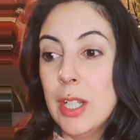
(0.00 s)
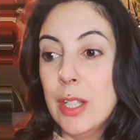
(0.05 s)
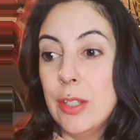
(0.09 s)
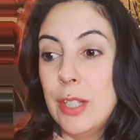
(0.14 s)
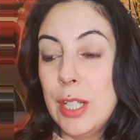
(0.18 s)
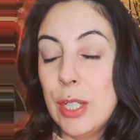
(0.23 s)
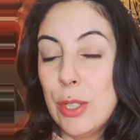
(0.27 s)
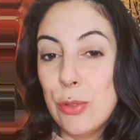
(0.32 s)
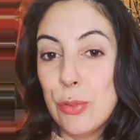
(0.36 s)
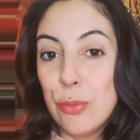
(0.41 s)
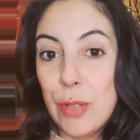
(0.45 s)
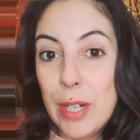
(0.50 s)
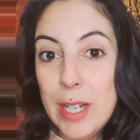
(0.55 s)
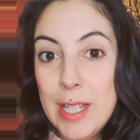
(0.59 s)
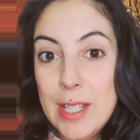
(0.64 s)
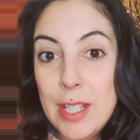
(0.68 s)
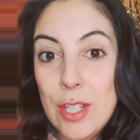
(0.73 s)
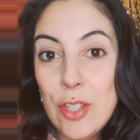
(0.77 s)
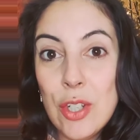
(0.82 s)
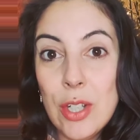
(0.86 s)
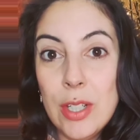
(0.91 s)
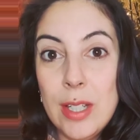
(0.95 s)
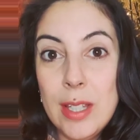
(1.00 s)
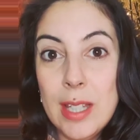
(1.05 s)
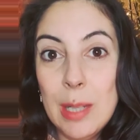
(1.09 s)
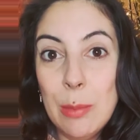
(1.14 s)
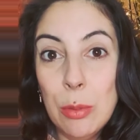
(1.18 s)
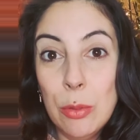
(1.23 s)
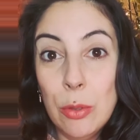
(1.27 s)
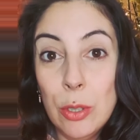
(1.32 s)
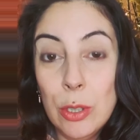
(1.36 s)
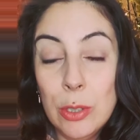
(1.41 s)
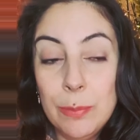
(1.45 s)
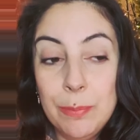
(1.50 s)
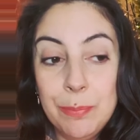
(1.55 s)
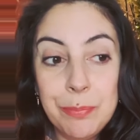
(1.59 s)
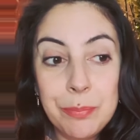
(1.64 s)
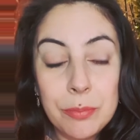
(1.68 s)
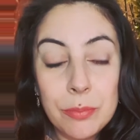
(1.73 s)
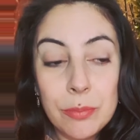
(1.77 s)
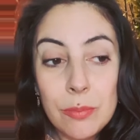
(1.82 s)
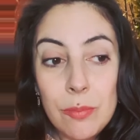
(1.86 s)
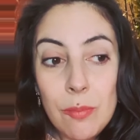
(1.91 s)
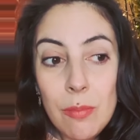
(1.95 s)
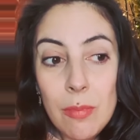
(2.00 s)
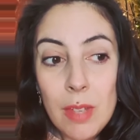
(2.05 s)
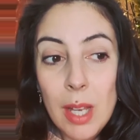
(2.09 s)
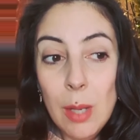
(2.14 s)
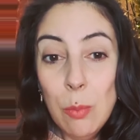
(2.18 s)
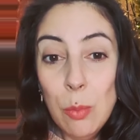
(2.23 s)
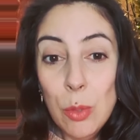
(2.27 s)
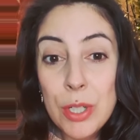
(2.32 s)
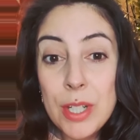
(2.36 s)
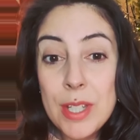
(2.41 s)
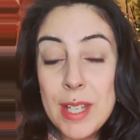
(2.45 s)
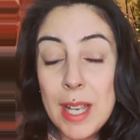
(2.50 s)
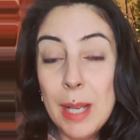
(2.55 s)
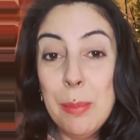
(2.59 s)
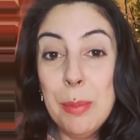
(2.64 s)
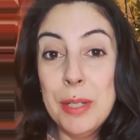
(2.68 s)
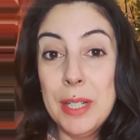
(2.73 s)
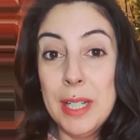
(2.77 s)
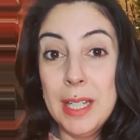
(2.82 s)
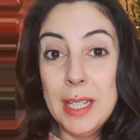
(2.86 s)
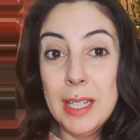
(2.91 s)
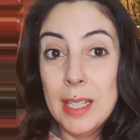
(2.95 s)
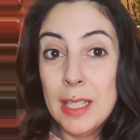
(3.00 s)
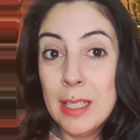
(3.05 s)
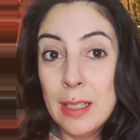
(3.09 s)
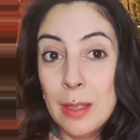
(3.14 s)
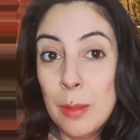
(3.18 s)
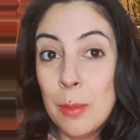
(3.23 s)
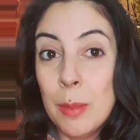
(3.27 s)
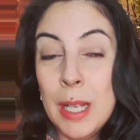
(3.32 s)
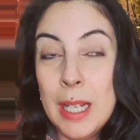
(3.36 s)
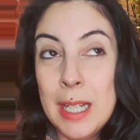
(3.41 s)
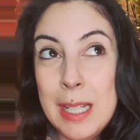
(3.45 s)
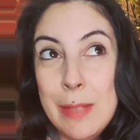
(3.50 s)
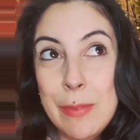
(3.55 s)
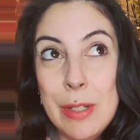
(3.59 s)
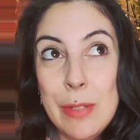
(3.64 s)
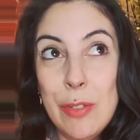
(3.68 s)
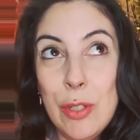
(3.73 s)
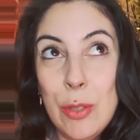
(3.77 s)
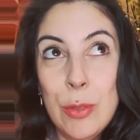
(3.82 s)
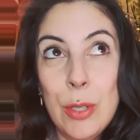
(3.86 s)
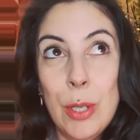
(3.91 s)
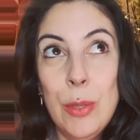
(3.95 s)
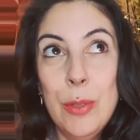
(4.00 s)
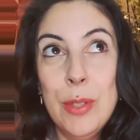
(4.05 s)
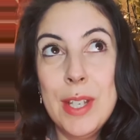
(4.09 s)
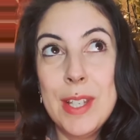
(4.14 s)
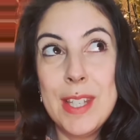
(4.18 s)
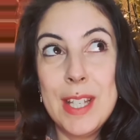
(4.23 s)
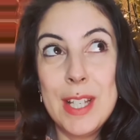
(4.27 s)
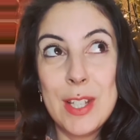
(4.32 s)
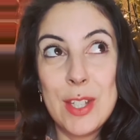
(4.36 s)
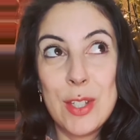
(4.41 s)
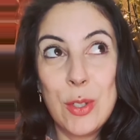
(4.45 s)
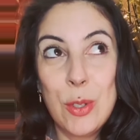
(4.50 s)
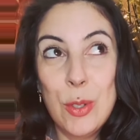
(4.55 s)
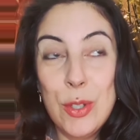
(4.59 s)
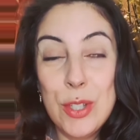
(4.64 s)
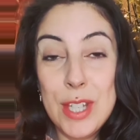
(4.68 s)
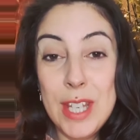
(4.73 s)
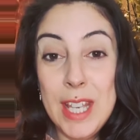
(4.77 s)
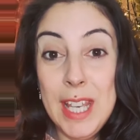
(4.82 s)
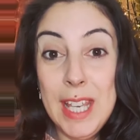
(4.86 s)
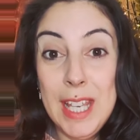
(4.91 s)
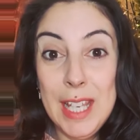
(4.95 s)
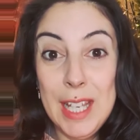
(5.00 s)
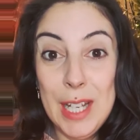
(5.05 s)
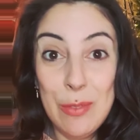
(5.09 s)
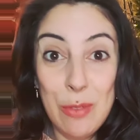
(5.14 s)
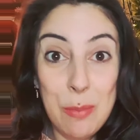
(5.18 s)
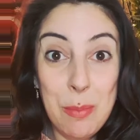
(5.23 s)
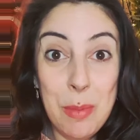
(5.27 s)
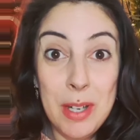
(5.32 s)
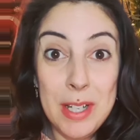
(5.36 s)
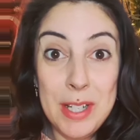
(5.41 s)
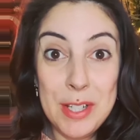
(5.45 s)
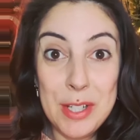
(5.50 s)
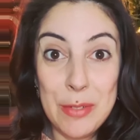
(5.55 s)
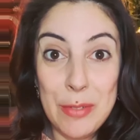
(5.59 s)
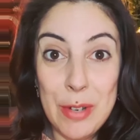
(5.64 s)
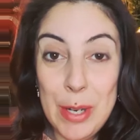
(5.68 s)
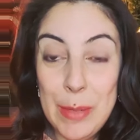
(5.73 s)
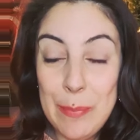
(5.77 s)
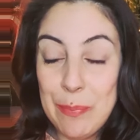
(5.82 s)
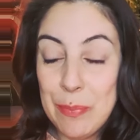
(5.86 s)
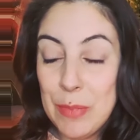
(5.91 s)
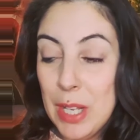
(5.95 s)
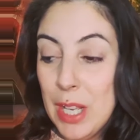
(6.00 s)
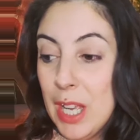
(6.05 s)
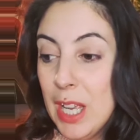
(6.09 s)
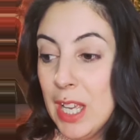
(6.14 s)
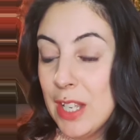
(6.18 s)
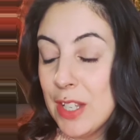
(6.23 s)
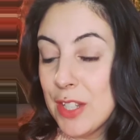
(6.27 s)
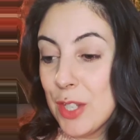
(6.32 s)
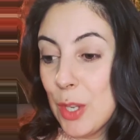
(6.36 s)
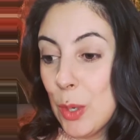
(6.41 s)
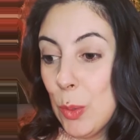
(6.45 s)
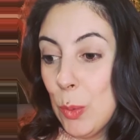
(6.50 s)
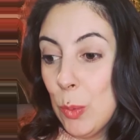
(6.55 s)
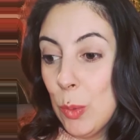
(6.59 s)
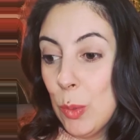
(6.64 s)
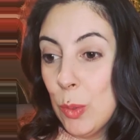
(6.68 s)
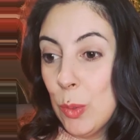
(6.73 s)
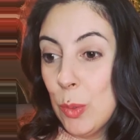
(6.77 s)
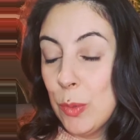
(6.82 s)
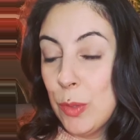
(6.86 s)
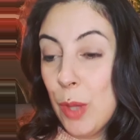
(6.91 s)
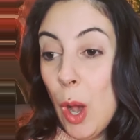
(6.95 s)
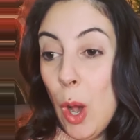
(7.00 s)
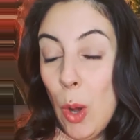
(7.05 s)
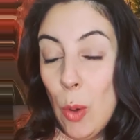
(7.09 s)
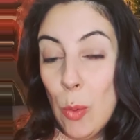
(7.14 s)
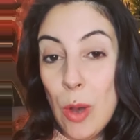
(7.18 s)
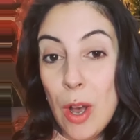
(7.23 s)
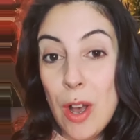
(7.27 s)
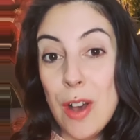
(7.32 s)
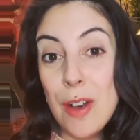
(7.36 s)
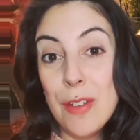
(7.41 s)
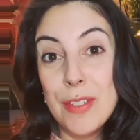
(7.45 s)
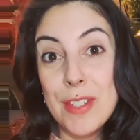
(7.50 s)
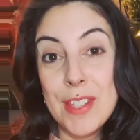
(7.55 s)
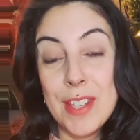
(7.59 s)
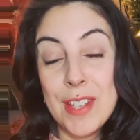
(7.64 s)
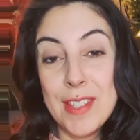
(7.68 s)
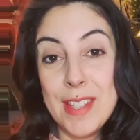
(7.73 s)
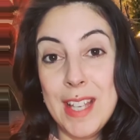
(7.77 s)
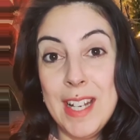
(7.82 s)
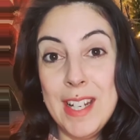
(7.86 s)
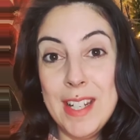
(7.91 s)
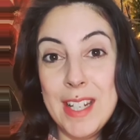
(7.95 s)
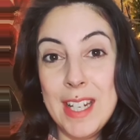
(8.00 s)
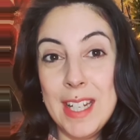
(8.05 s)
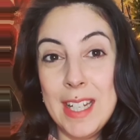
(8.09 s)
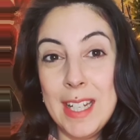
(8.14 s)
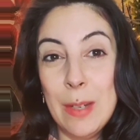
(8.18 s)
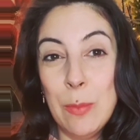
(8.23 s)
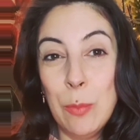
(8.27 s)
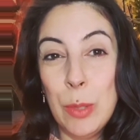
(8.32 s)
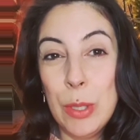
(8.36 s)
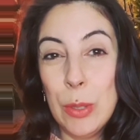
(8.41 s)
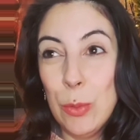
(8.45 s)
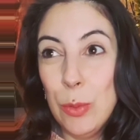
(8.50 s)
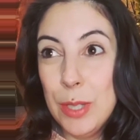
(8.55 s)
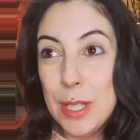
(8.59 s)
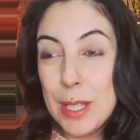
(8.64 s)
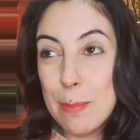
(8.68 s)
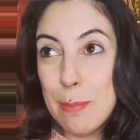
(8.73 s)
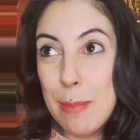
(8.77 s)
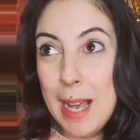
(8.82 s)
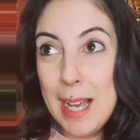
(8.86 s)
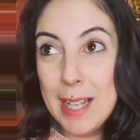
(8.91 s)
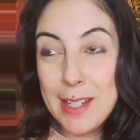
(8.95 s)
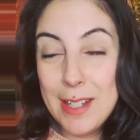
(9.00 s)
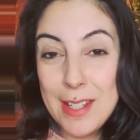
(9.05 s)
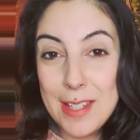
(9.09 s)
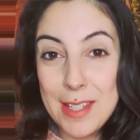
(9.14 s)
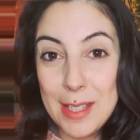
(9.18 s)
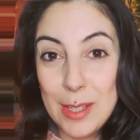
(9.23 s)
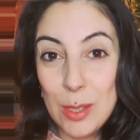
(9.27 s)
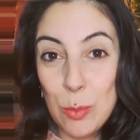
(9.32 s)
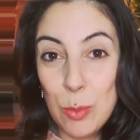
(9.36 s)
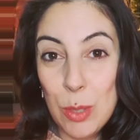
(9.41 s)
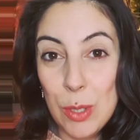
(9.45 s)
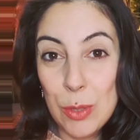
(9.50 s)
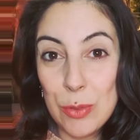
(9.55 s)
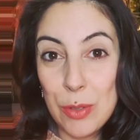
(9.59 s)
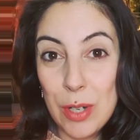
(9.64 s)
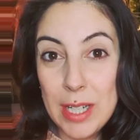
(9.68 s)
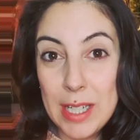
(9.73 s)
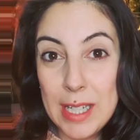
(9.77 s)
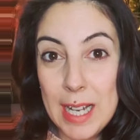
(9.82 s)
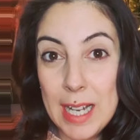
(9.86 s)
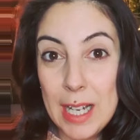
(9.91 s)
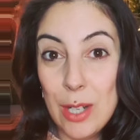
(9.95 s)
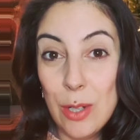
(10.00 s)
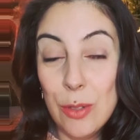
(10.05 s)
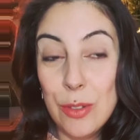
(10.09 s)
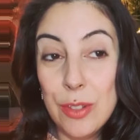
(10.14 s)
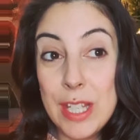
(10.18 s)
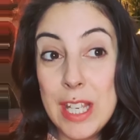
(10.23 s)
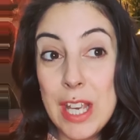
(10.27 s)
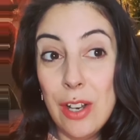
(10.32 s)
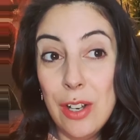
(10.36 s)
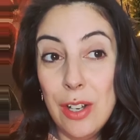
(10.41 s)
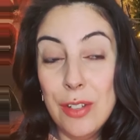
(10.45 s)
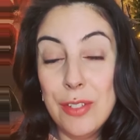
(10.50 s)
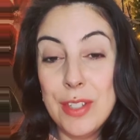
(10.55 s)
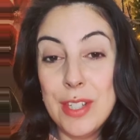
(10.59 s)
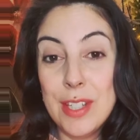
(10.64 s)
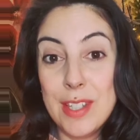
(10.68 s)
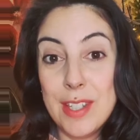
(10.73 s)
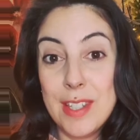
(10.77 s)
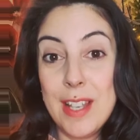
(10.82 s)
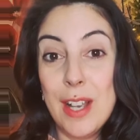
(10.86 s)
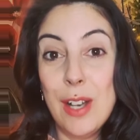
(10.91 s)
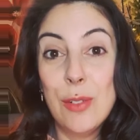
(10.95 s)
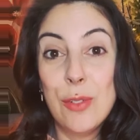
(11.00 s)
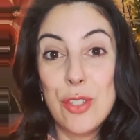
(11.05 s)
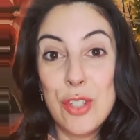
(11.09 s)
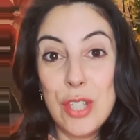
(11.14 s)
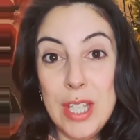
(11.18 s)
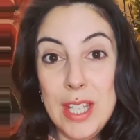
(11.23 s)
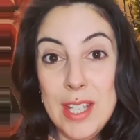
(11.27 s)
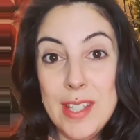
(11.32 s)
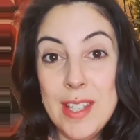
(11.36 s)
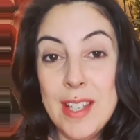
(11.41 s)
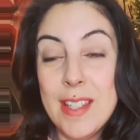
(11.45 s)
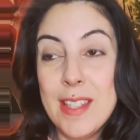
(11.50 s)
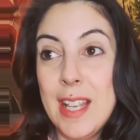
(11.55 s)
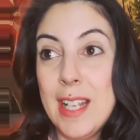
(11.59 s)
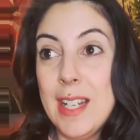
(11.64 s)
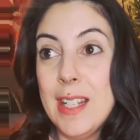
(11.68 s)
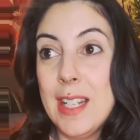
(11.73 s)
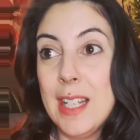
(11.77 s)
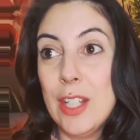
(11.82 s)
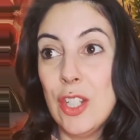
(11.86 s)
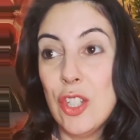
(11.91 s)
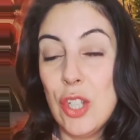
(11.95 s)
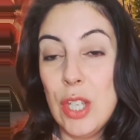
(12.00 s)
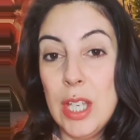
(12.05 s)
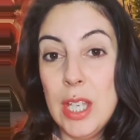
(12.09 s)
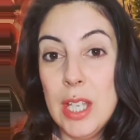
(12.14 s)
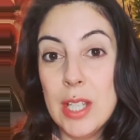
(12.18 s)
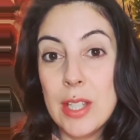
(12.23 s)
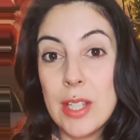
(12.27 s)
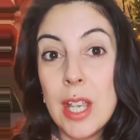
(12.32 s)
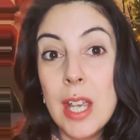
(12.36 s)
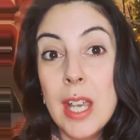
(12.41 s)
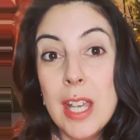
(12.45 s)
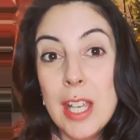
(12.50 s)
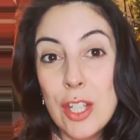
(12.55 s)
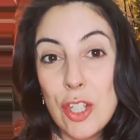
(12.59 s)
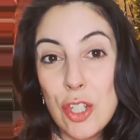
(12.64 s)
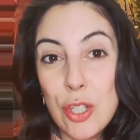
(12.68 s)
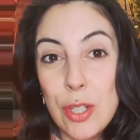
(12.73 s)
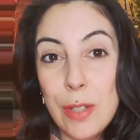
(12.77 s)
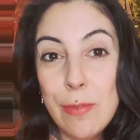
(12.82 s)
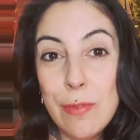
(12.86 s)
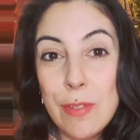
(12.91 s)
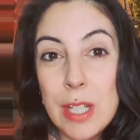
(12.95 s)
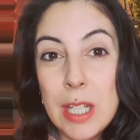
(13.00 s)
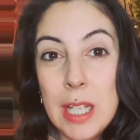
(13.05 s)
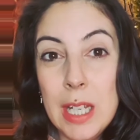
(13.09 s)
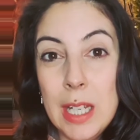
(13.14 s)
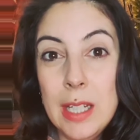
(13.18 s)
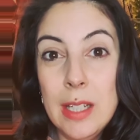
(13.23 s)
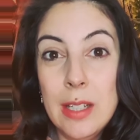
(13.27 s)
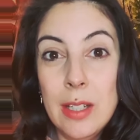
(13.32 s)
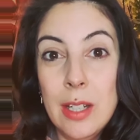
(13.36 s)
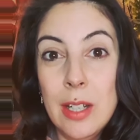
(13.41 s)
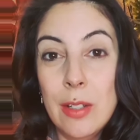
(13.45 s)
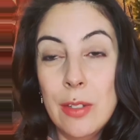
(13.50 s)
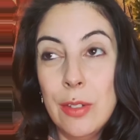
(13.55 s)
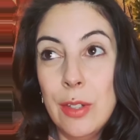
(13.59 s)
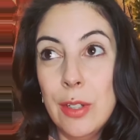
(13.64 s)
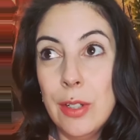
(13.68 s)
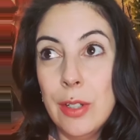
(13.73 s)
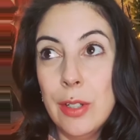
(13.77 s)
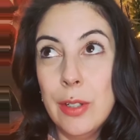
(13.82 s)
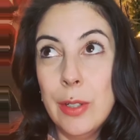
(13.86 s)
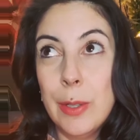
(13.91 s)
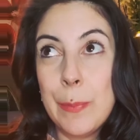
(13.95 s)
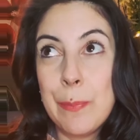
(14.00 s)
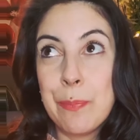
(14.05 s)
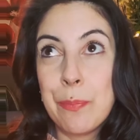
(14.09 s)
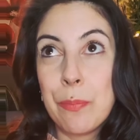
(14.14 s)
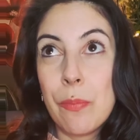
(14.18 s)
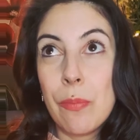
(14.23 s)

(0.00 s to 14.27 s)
the crazy journey that we're on and what is happening and, uh, and even if you know this it's good to hear a reminder right so the whole earth is ascending with all this madness in the world right now the earth itself she is ascending she is shifting in the